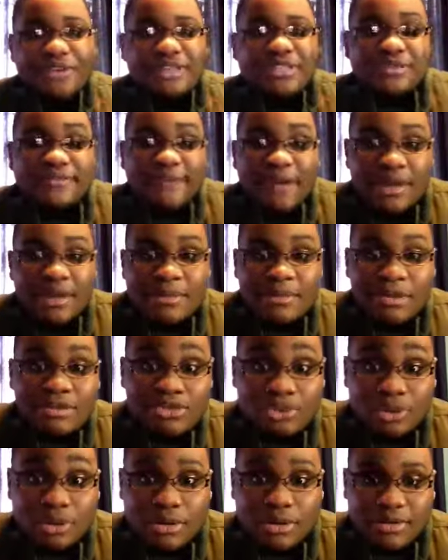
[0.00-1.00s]
forget to follow me on
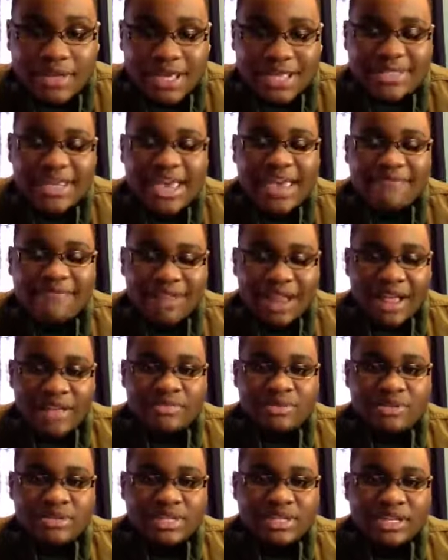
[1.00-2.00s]
Twitter. That's at
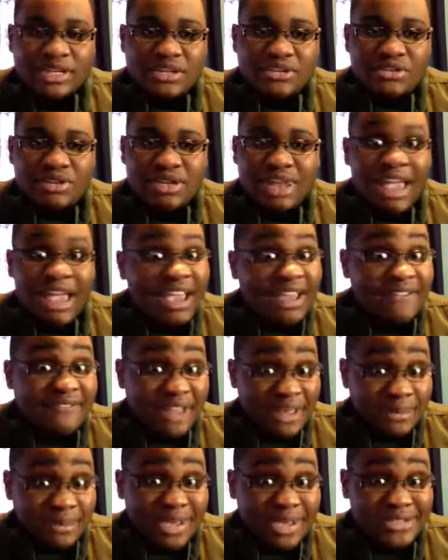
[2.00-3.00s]
VlogBoy10. You can like our
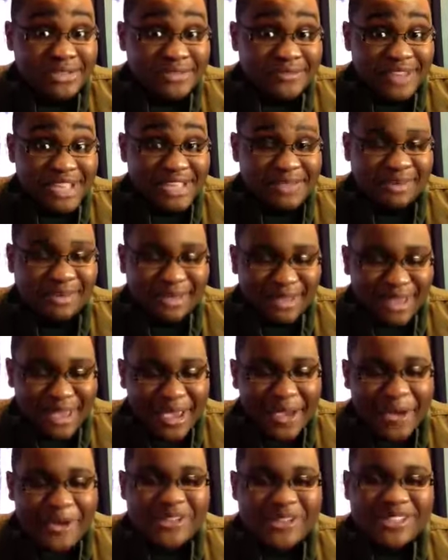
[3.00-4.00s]
fan page on Facebook,
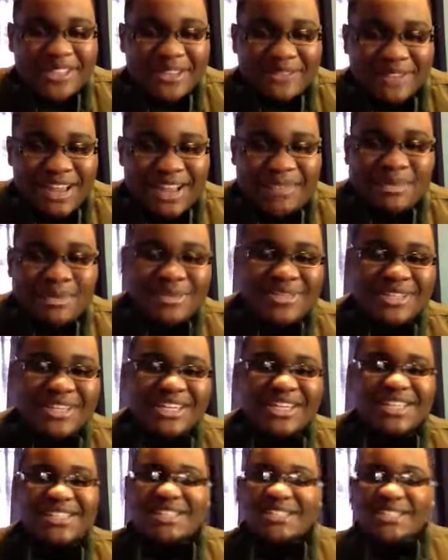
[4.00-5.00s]
which is at
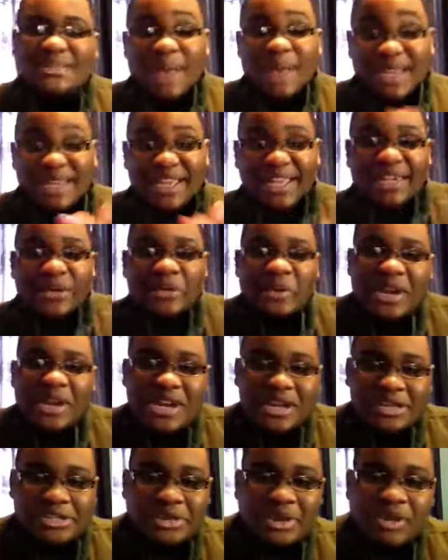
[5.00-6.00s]
VlogBoy10. Listen to my daily
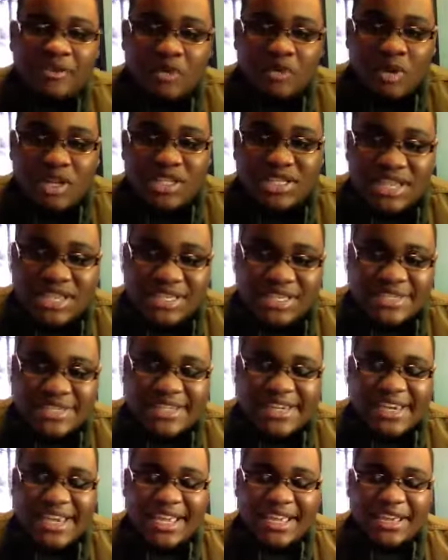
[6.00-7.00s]
radio show every Wednesdays at
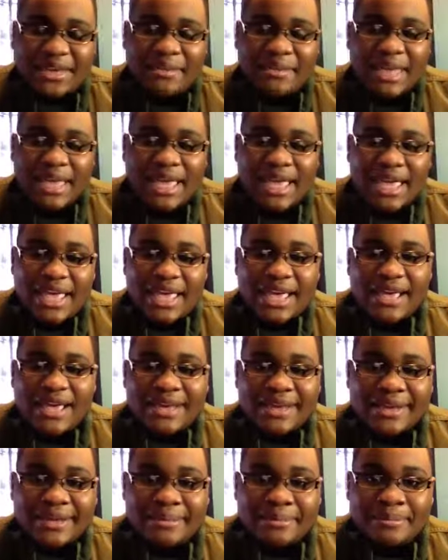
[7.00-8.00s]
10 a.m.
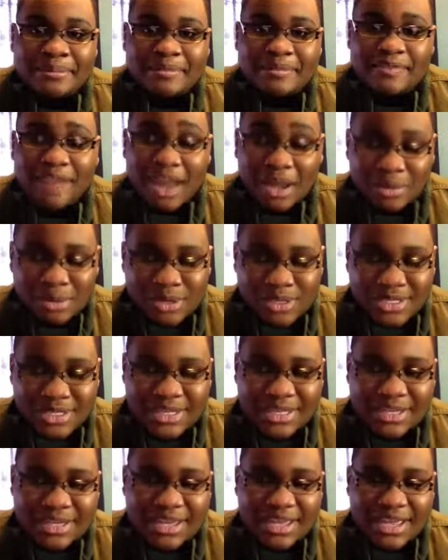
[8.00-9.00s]
Um, Vlogboy
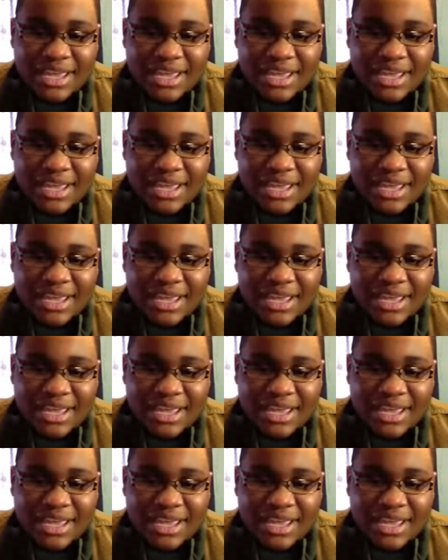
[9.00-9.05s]
10,